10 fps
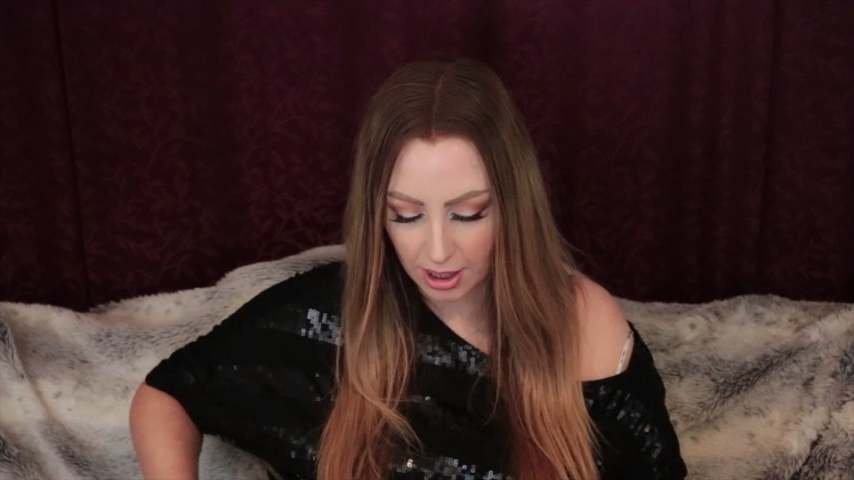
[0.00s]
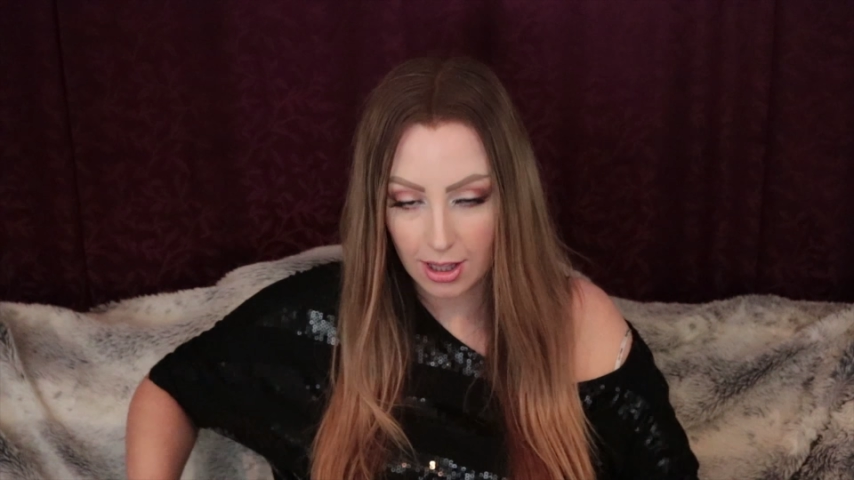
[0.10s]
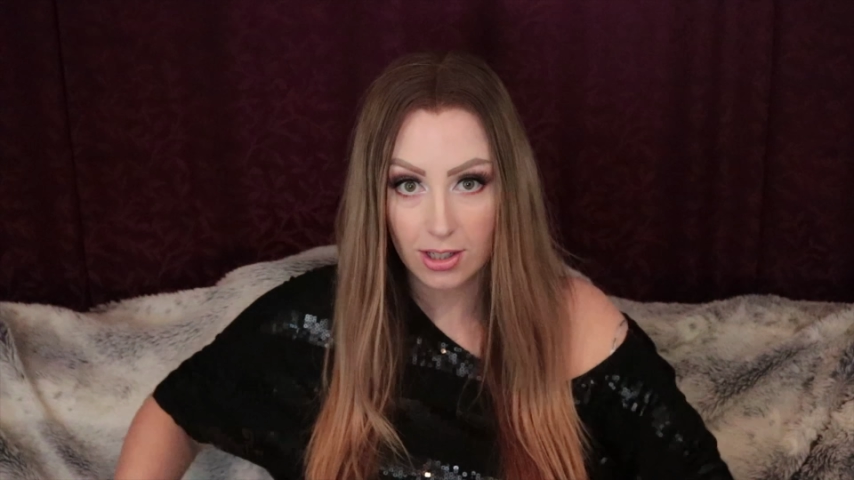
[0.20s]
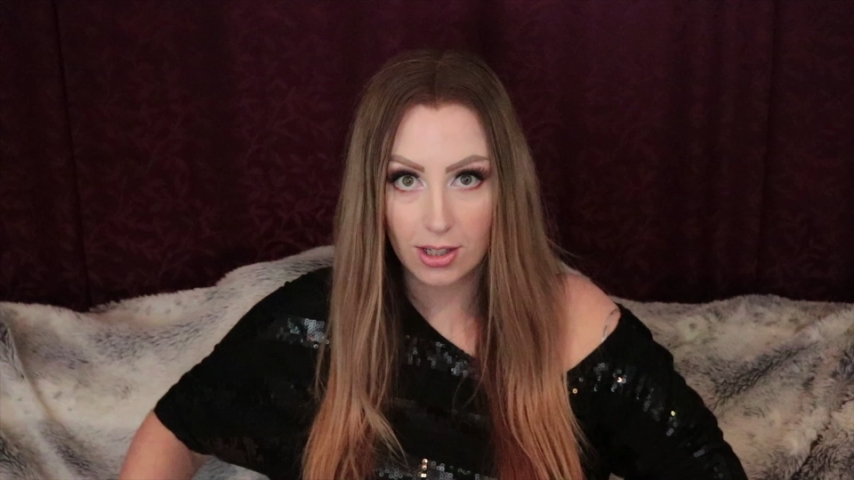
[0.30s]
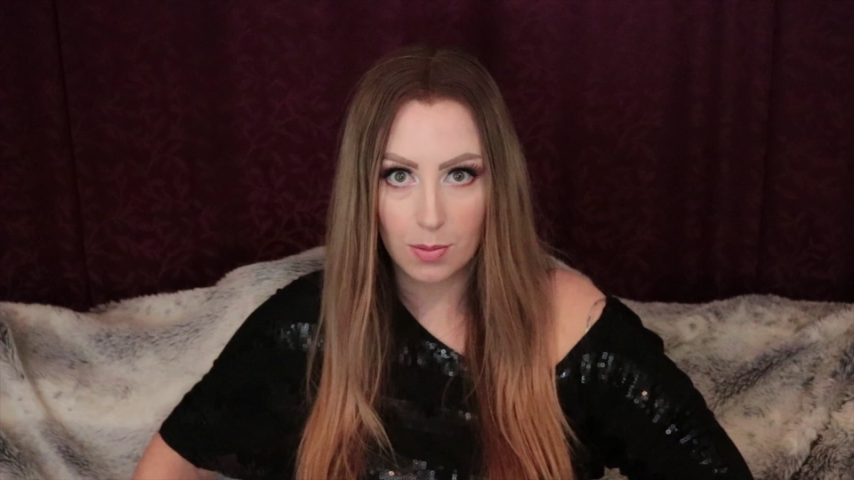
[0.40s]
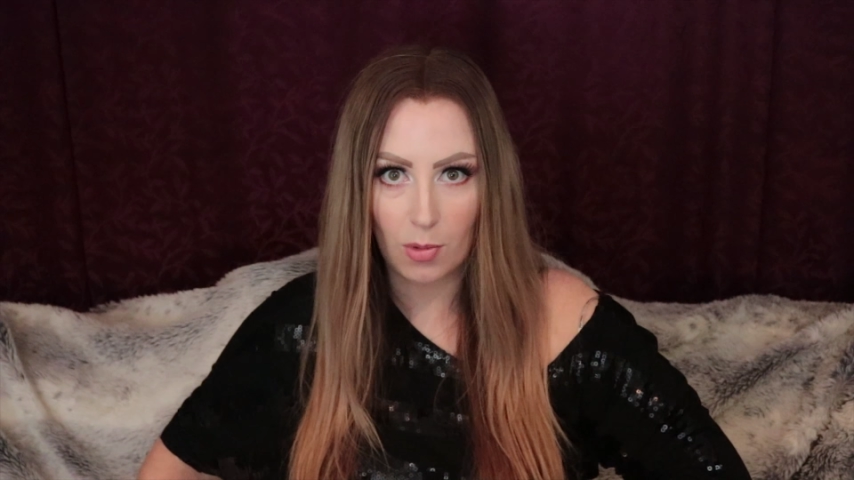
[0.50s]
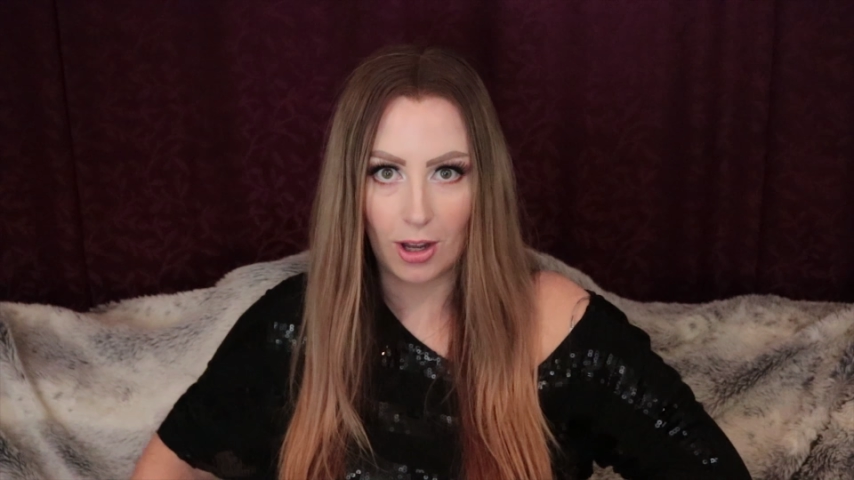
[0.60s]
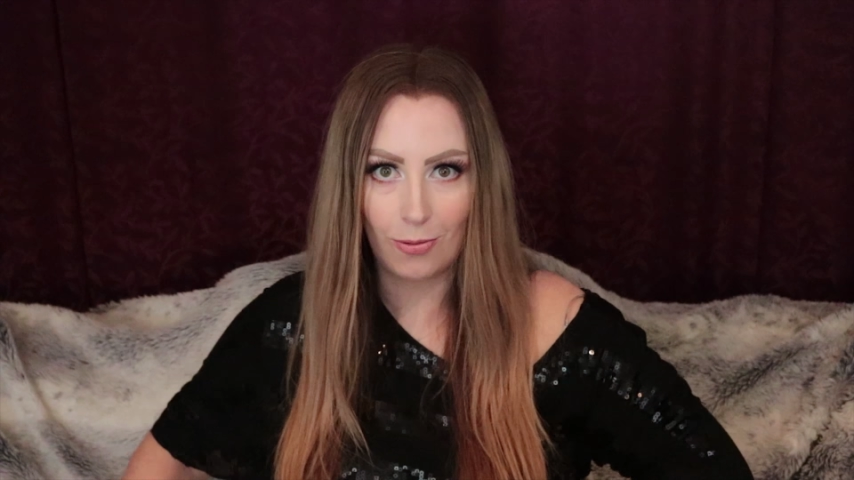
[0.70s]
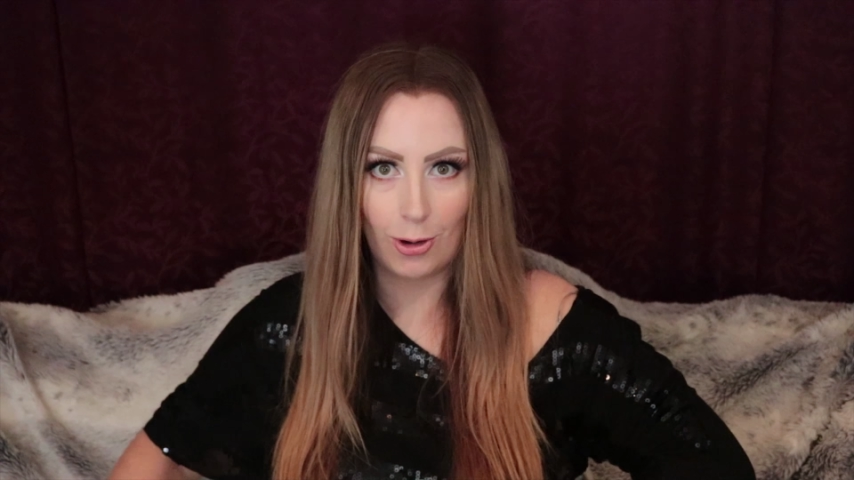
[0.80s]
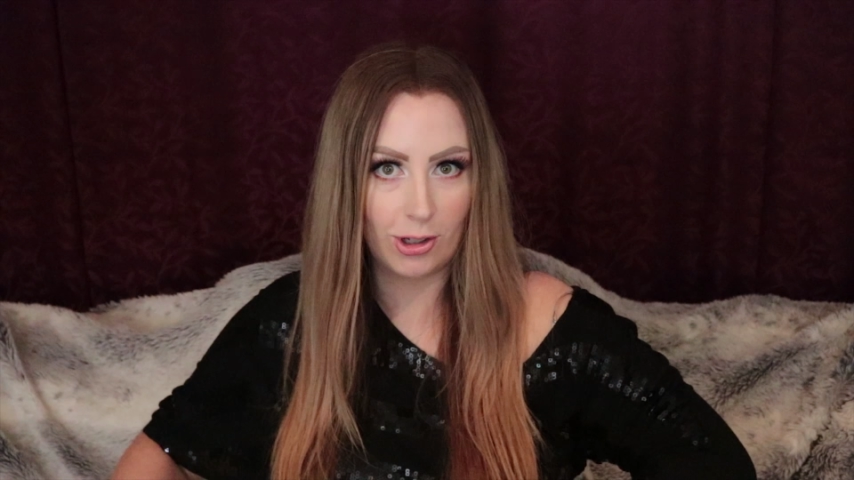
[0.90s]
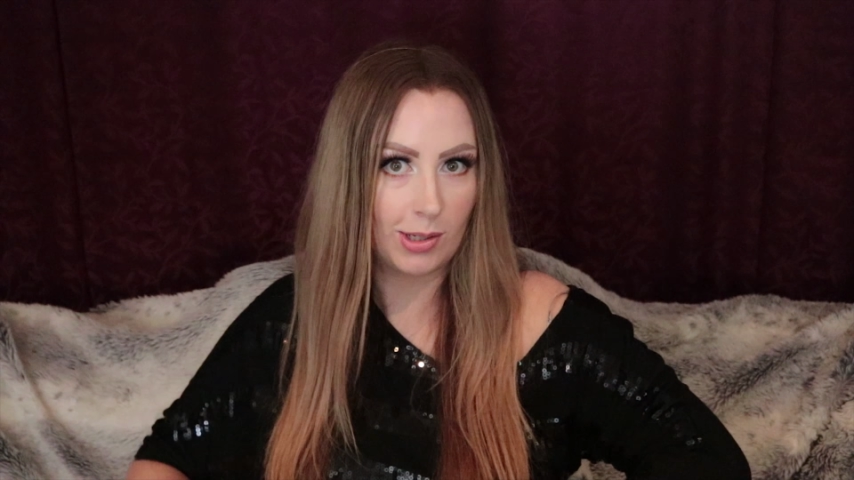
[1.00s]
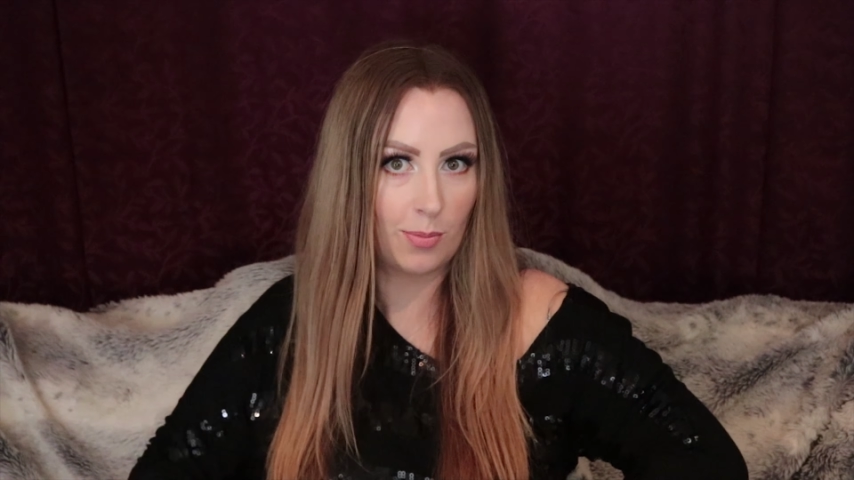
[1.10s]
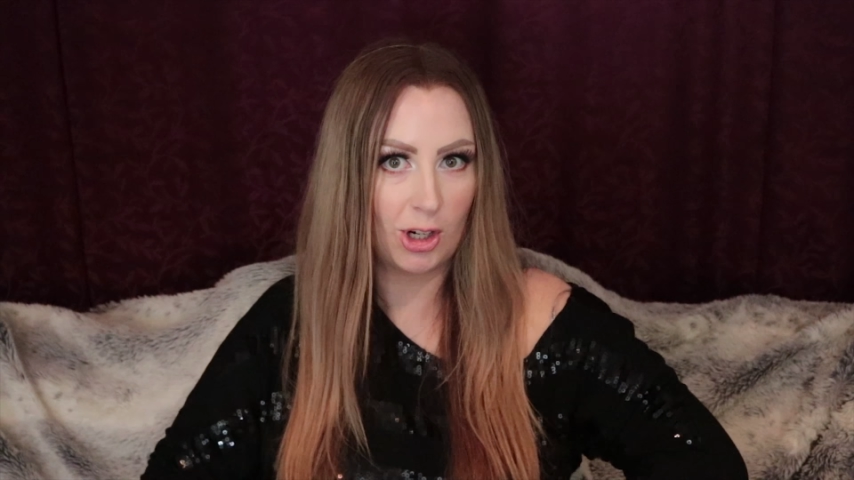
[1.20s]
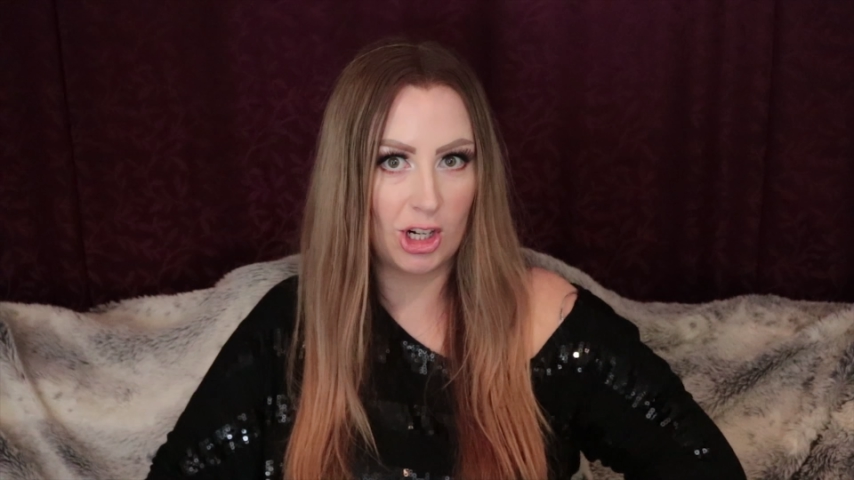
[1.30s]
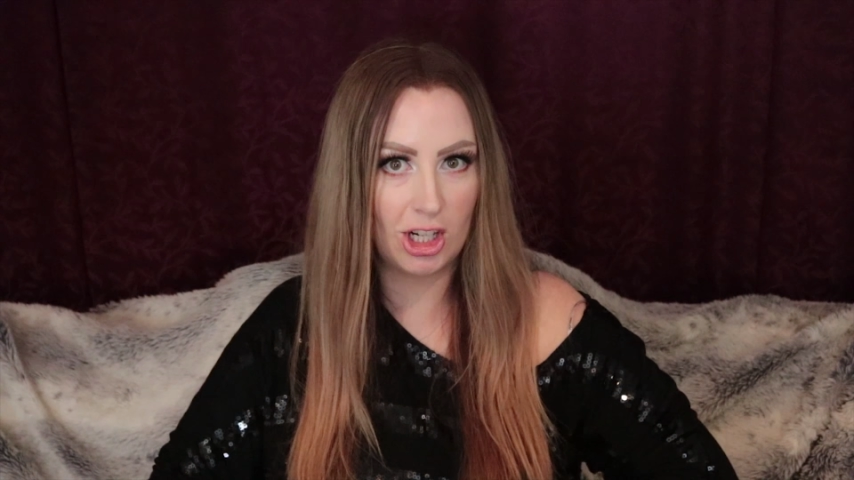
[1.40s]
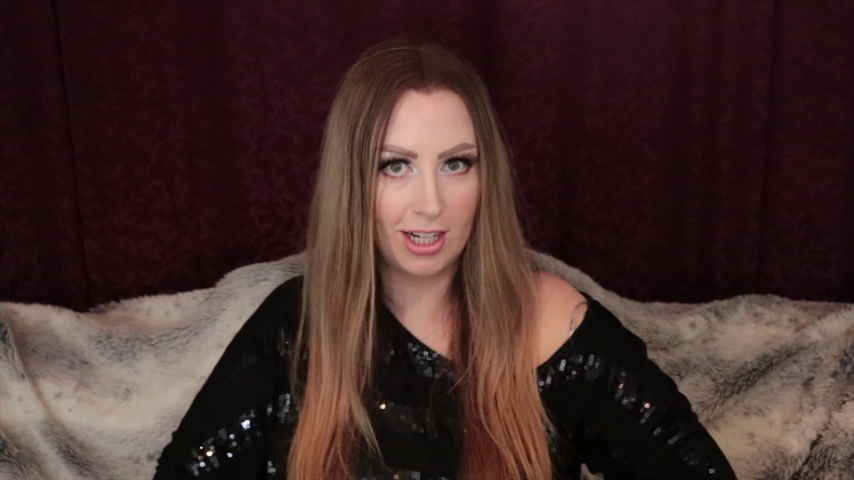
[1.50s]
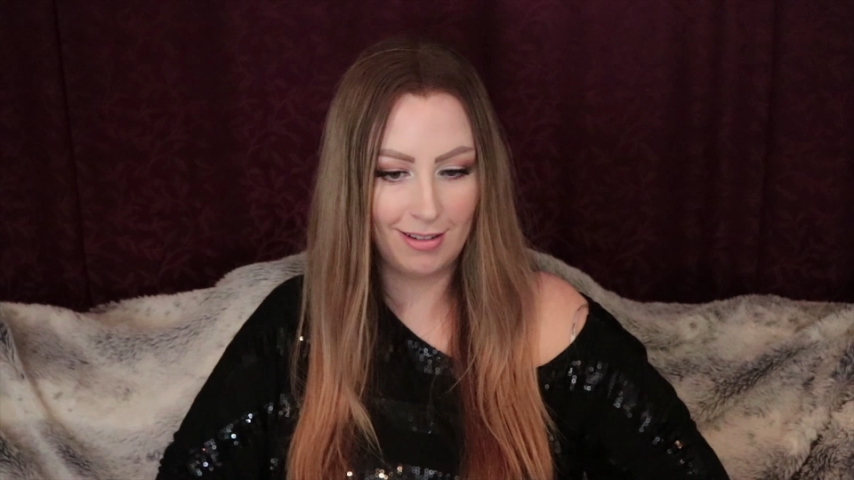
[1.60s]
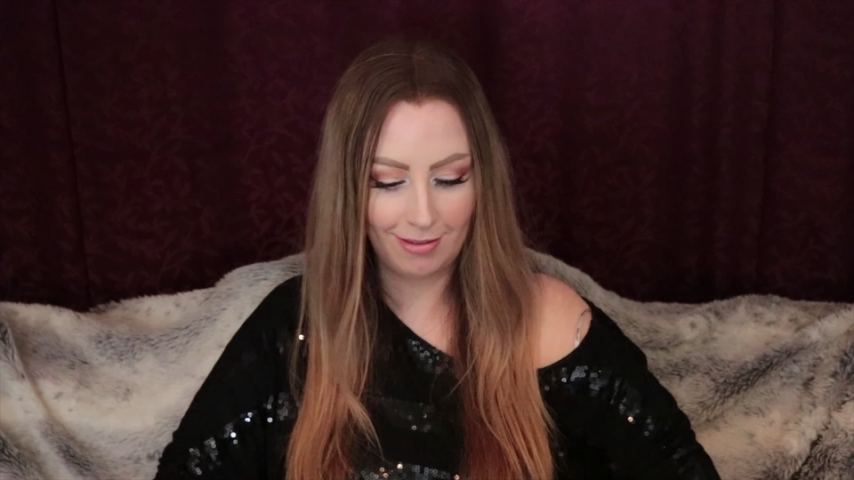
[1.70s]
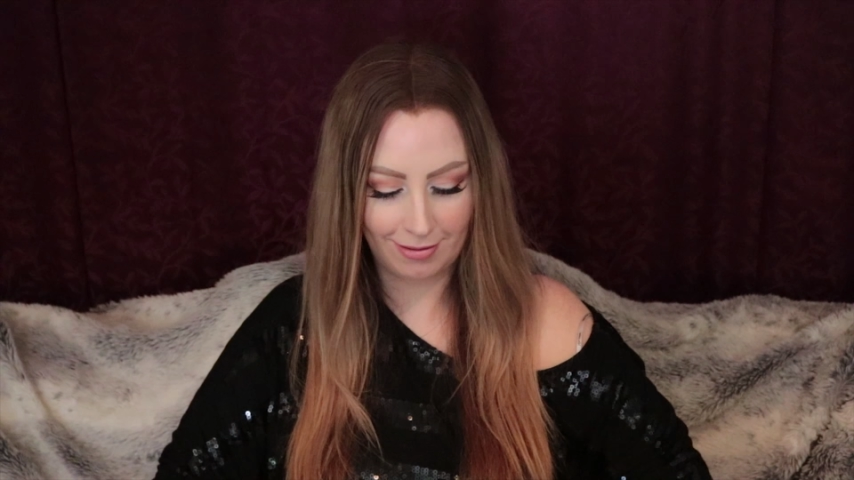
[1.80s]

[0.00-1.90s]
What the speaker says: This is my first impression.